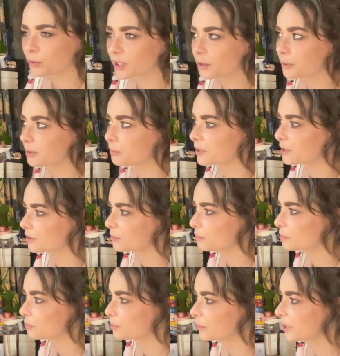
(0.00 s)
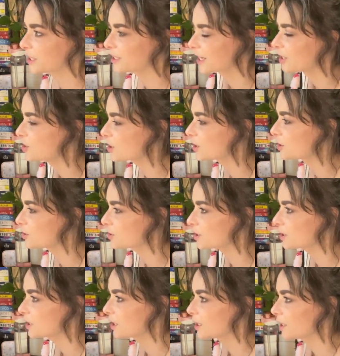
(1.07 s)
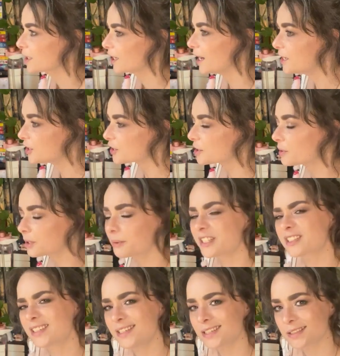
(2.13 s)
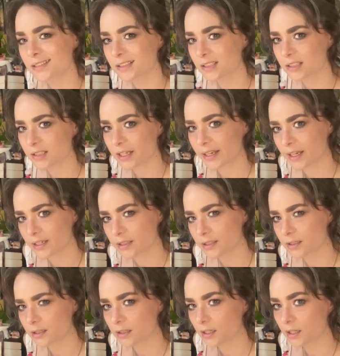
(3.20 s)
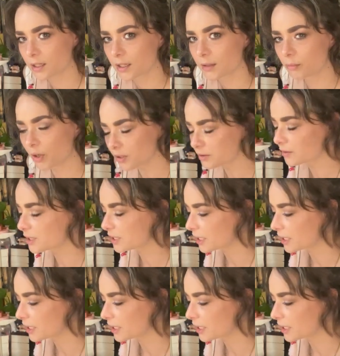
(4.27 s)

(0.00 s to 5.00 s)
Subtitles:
what I mean with attention is, I don't know, they want to be seen, I guess. Most of